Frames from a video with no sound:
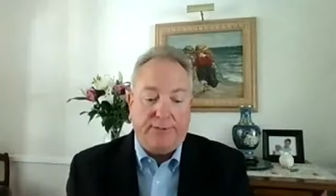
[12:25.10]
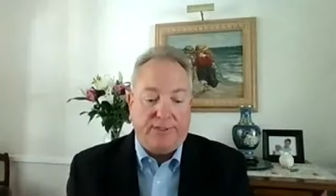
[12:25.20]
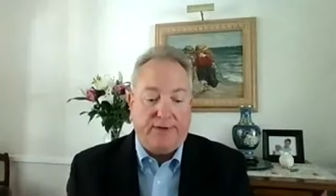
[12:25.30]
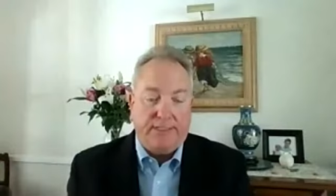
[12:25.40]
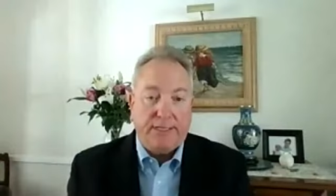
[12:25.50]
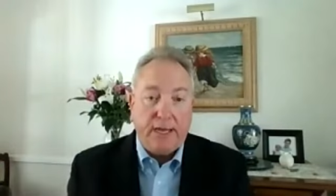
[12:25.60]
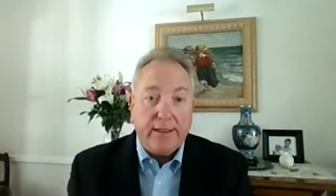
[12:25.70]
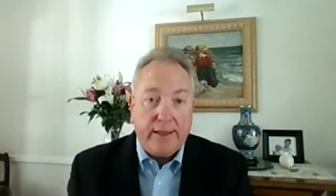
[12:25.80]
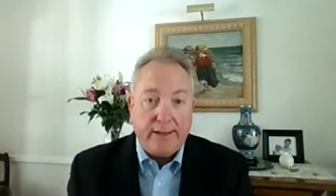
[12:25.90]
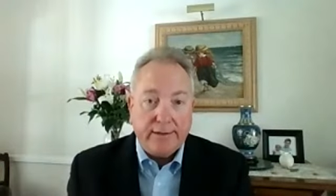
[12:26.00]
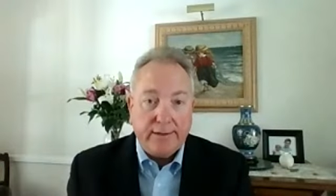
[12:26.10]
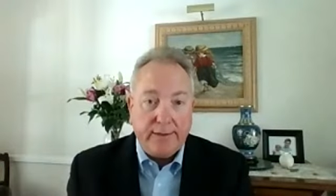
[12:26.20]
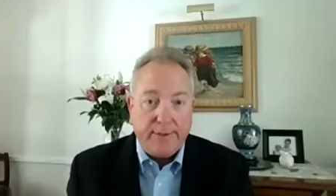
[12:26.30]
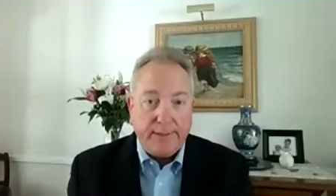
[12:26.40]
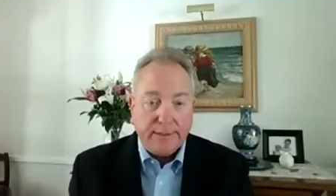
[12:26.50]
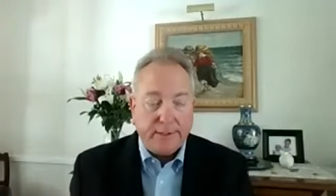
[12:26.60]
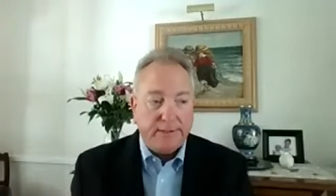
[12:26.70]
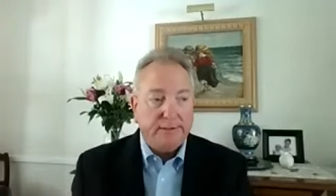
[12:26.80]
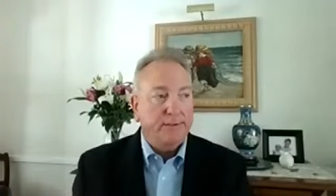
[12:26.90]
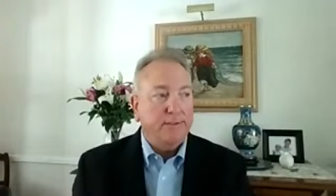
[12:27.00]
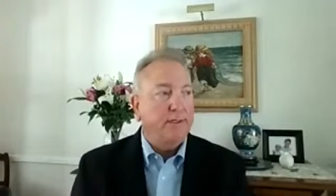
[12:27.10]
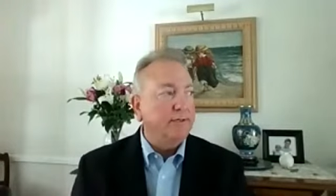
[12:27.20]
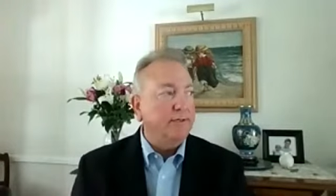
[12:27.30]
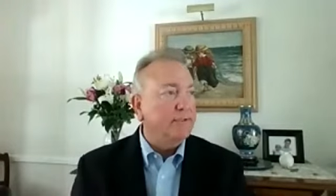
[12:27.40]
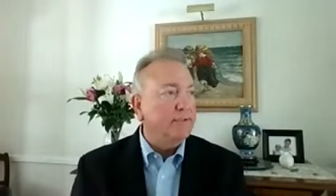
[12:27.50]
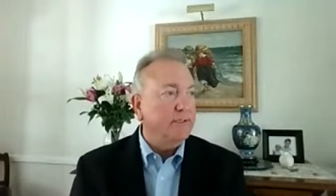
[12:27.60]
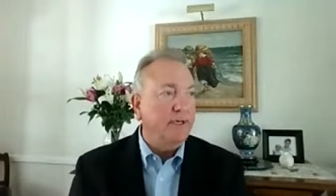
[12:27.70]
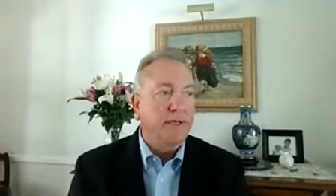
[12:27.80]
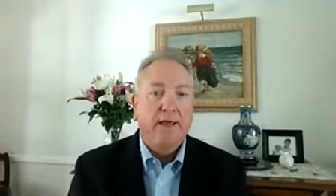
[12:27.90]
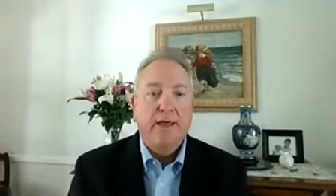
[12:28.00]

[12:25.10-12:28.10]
going to say that i mean right. geez you know it's uh,